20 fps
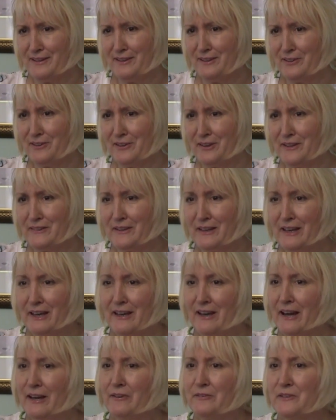You know, and
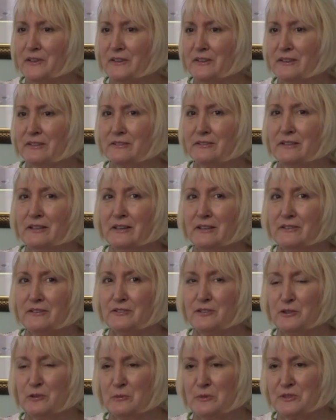I don't think that
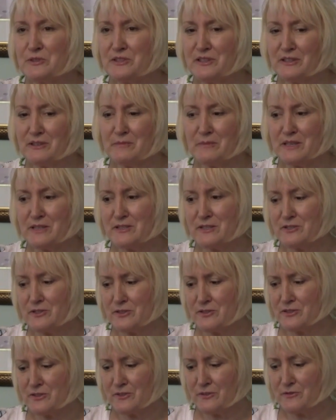the tumor is like a messenger. So